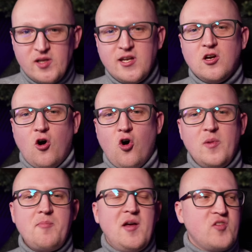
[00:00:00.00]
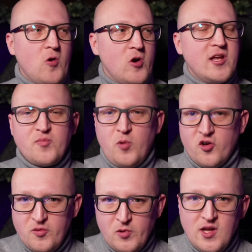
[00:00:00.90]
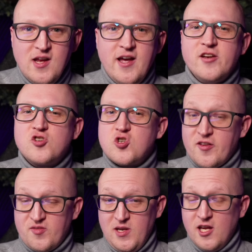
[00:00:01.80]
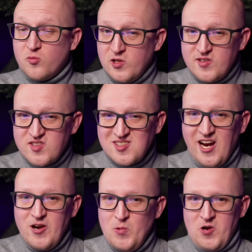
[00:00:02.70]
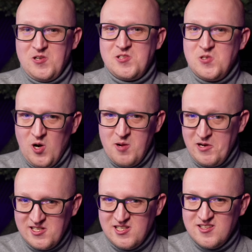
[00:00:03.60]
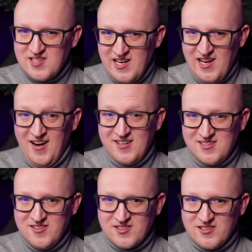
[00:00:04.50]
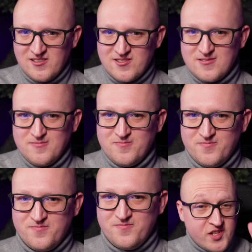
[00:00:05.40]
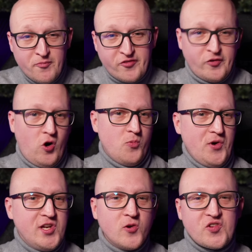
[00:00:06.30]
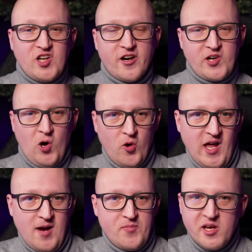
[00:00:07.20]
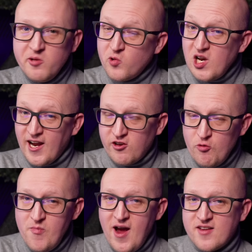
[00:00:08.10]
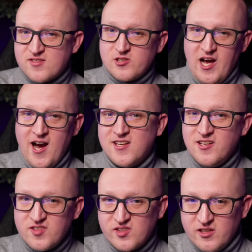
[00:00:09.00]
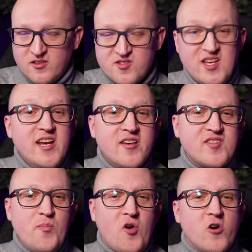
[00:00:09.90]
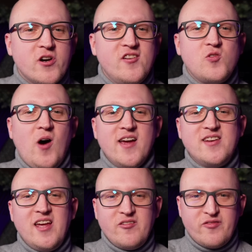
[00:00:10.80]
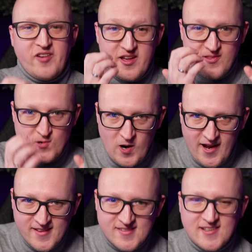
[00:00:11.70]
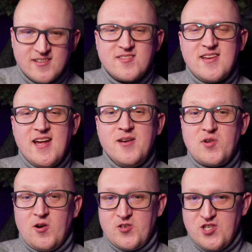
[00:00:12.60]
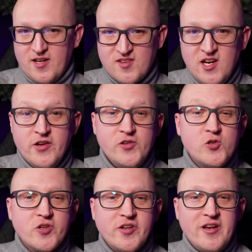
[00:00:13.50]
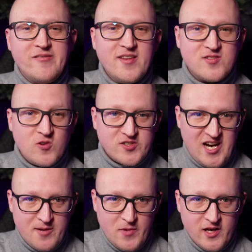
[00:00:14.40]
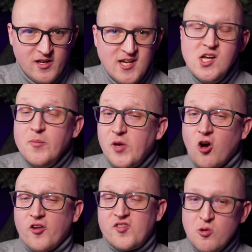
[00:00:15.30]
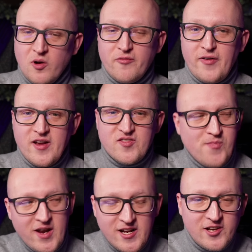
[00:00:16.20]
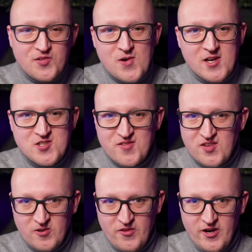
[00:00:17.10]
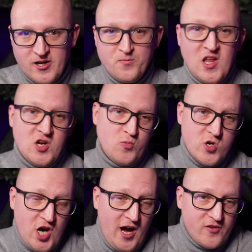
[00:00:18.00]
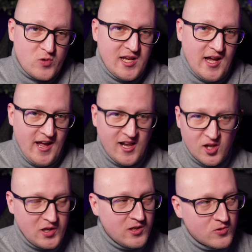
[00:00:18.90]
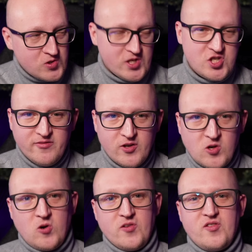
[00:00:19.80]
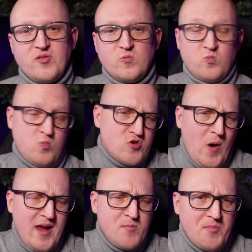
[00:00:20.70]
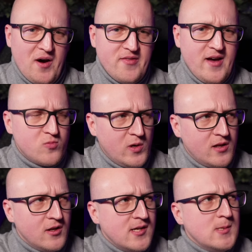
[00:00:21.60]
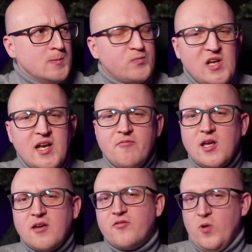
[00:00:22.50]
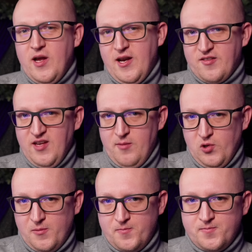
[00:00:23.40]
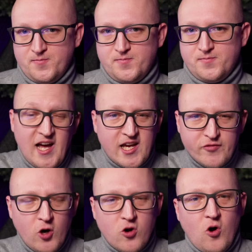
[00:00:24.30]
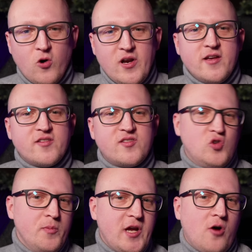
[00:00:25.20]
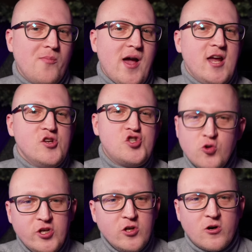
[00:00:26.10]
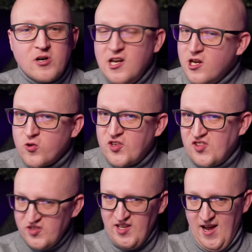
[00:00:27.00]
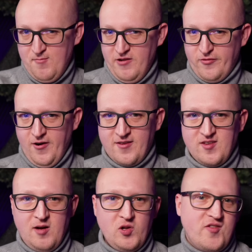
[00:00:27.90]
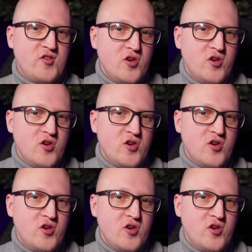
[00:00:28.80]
building your home lab as early as possible and trust me, it will skyrocket your abilities and IT skills. Tip 4. When you start a home lab and you would like to master IT skills, it is important to identify the right skills and projects you should invest your time in because you will face many distractions here and there which aren't really helping you to achieve your goals. What do I mean by that? Well, let me give you an example. Like if your goal is to become a junior Linux sysadmin, for example,